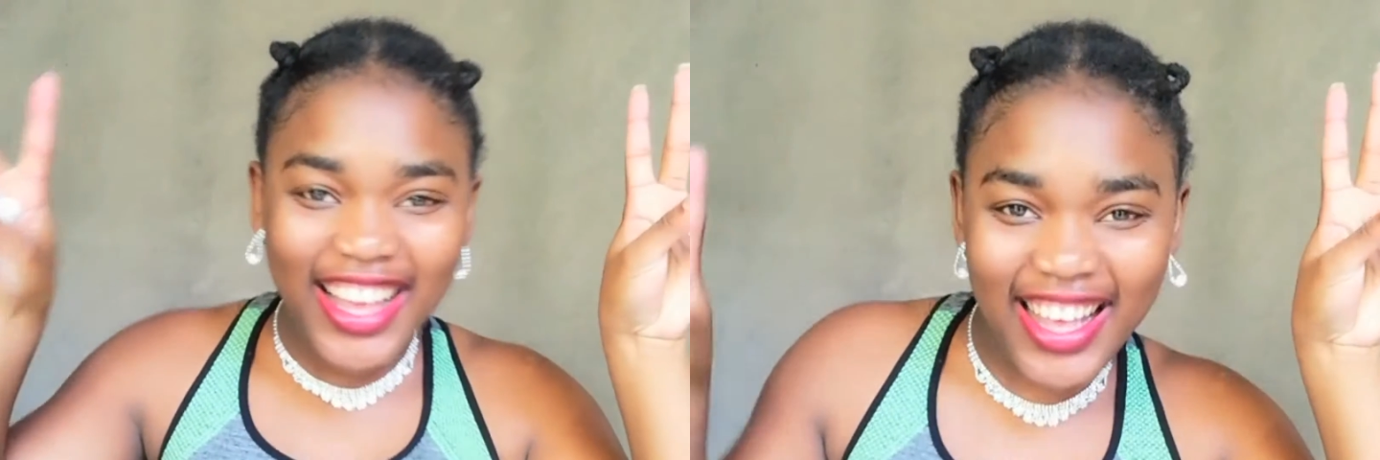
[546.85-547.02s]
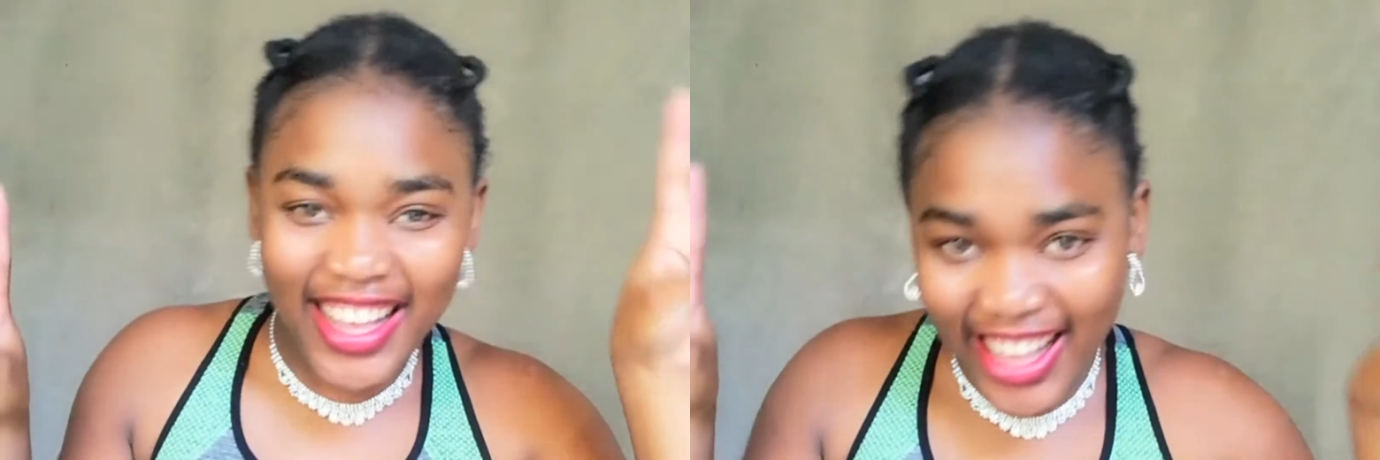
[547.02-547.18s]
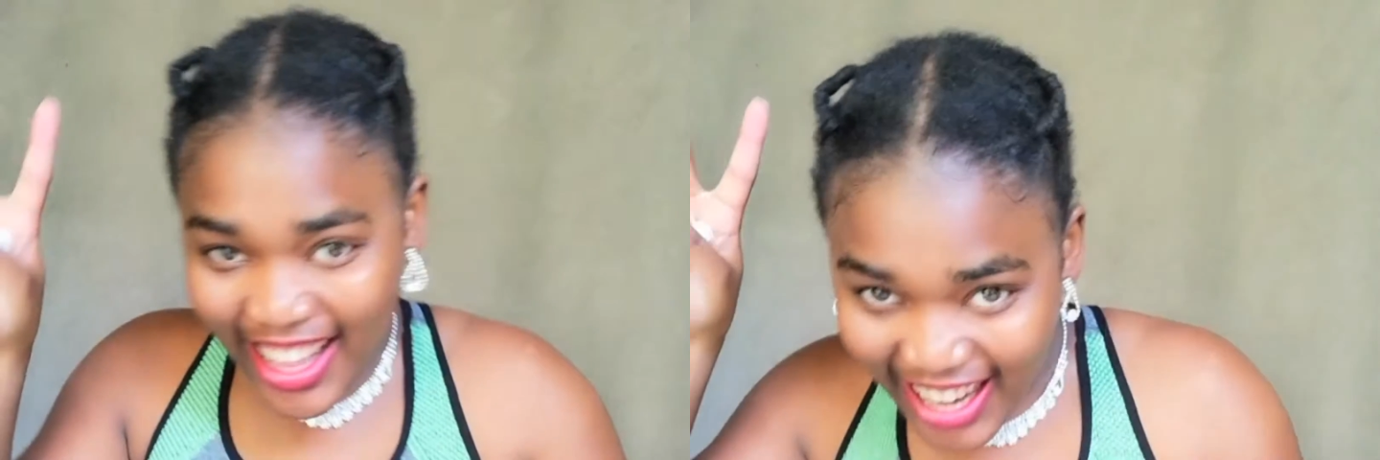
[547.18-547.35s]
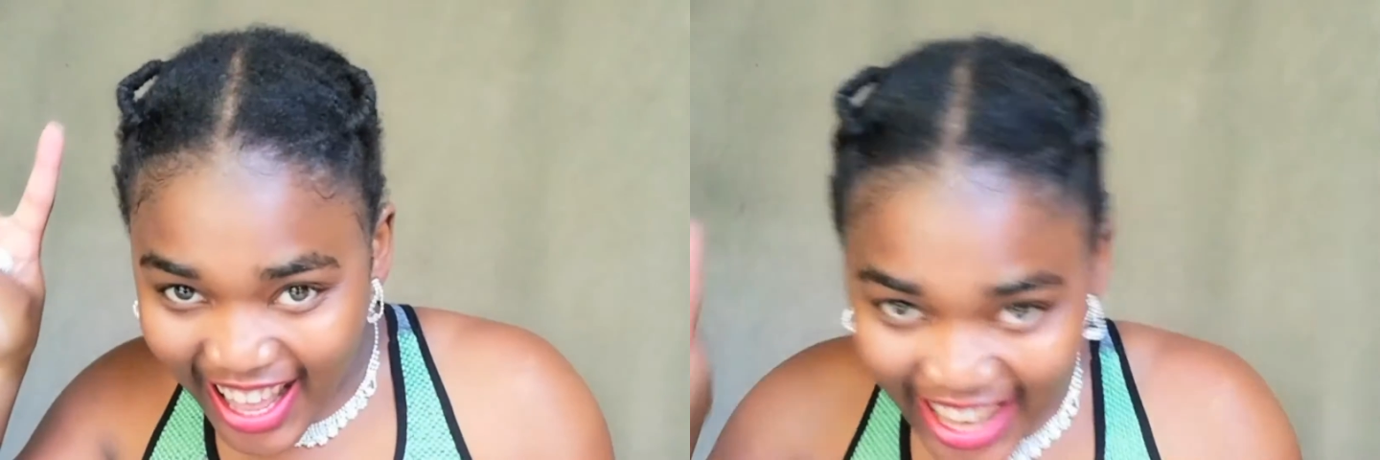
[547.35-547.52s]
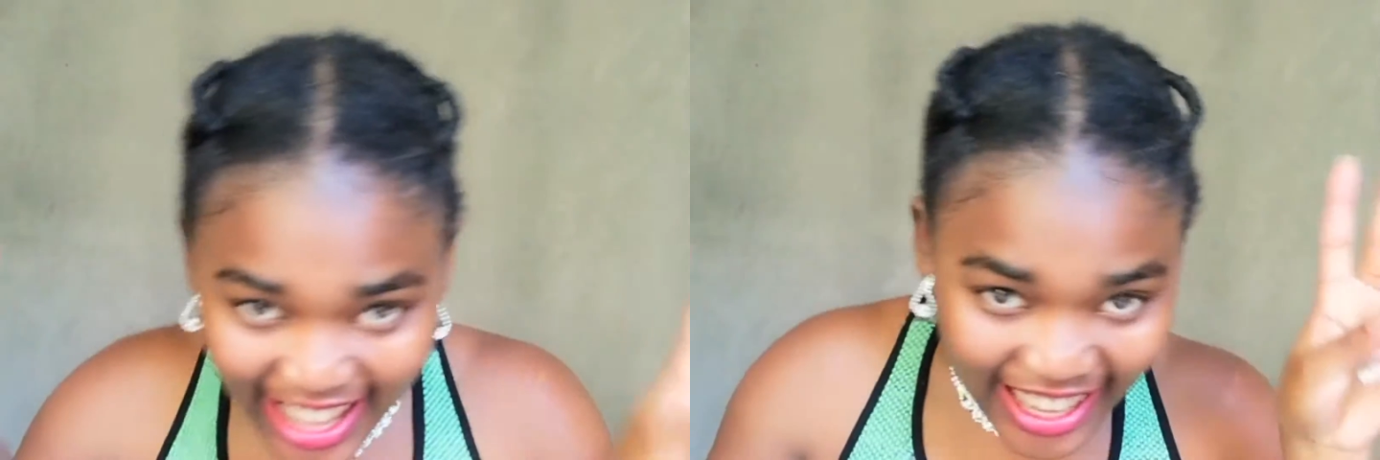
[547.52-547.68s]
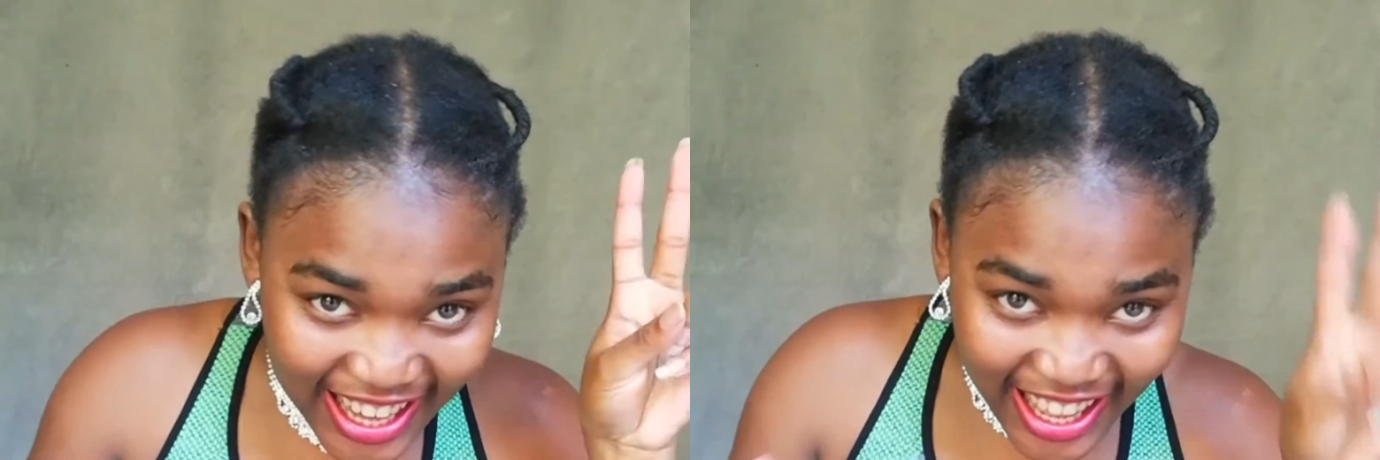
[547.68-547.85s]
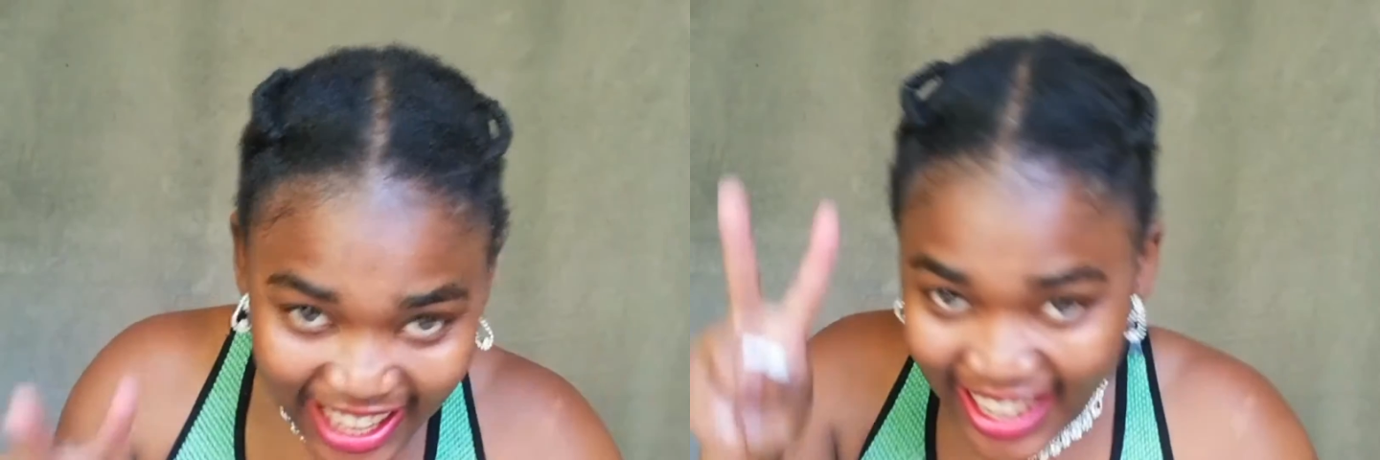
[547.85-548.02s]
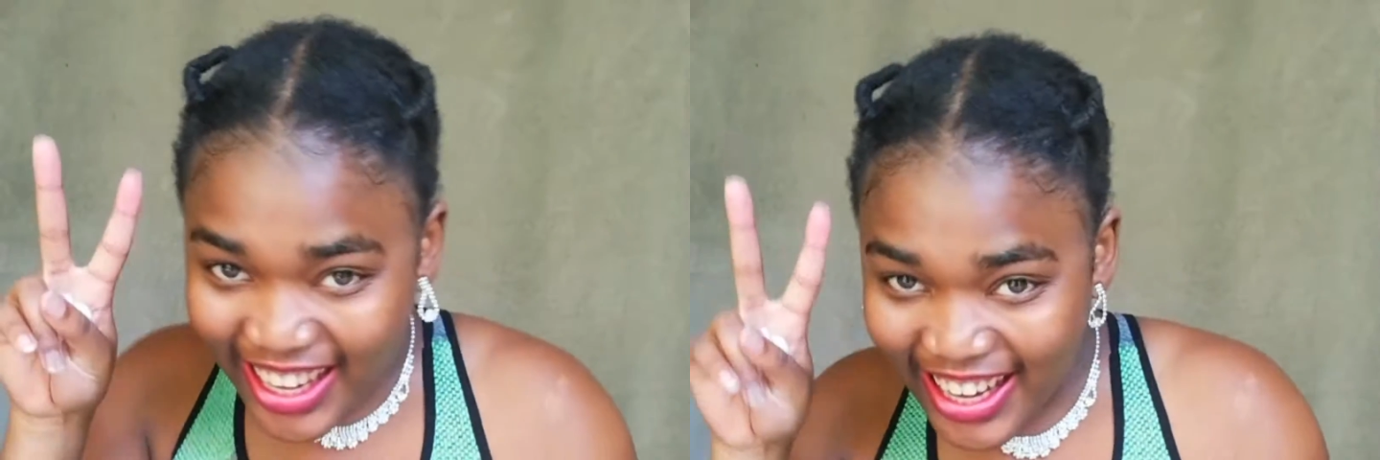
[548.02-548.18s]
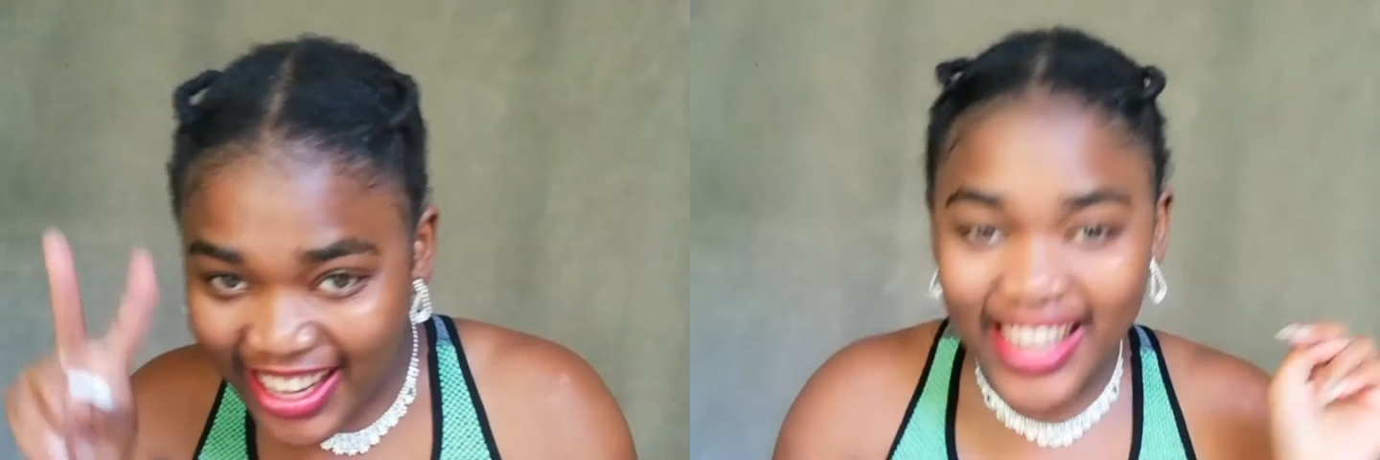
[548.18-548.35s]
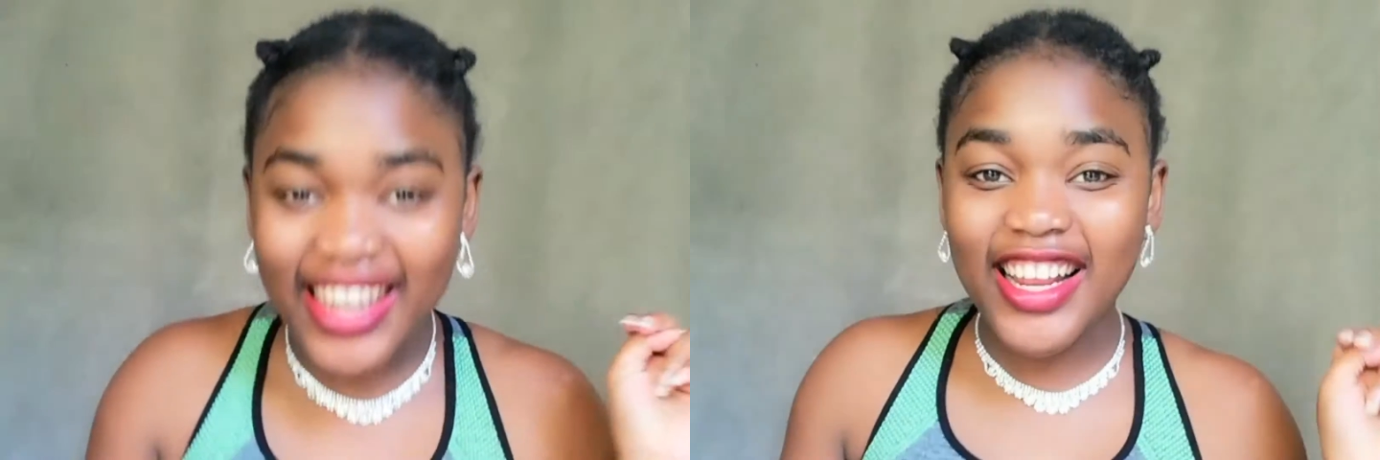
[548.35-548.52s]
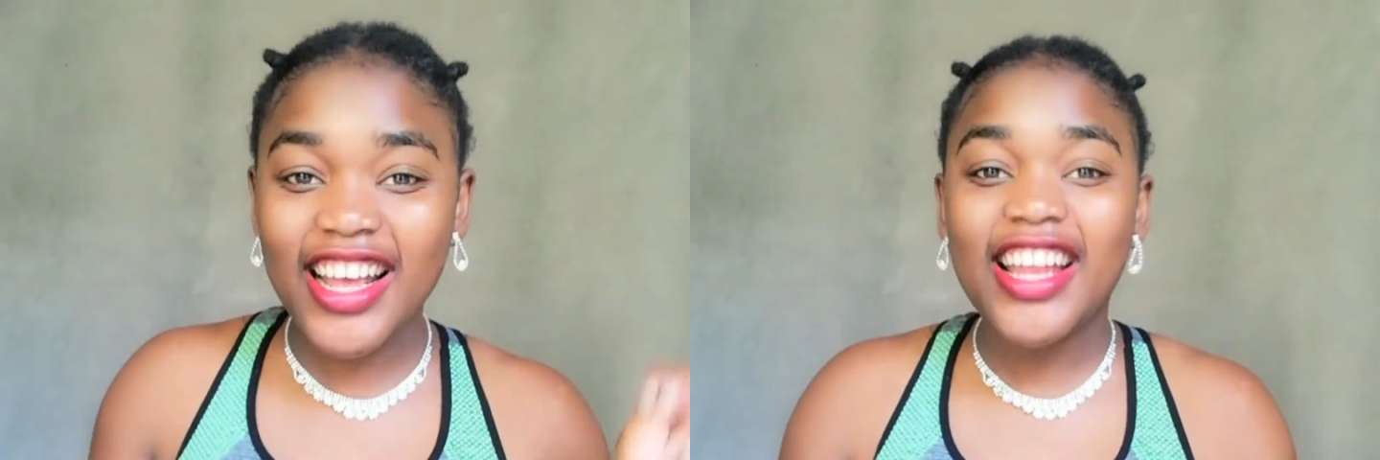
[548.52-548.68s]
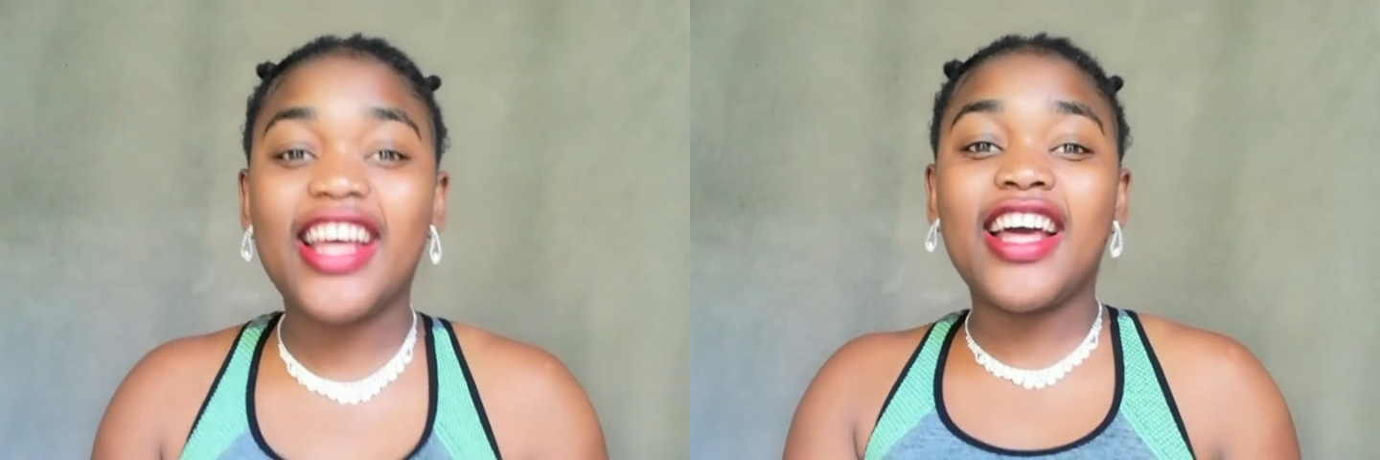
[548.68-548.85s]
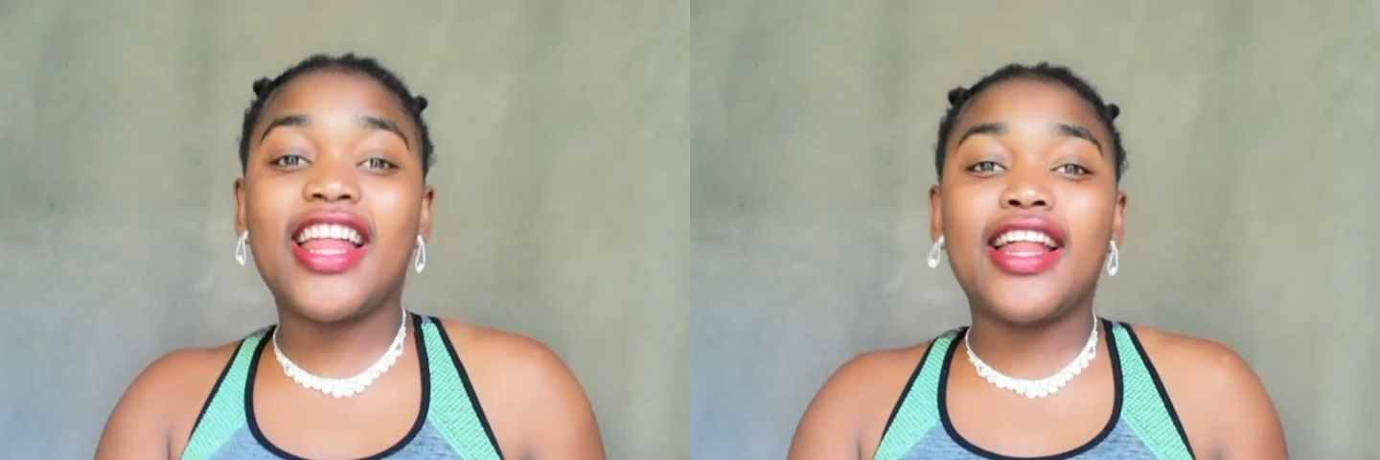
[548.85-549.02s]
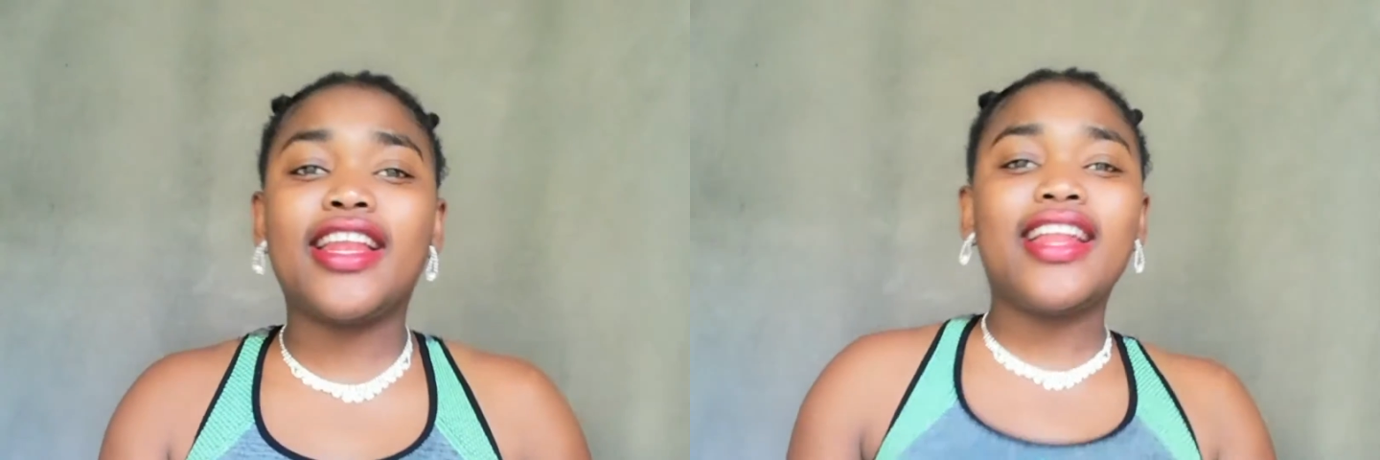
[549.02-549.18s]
and you are done.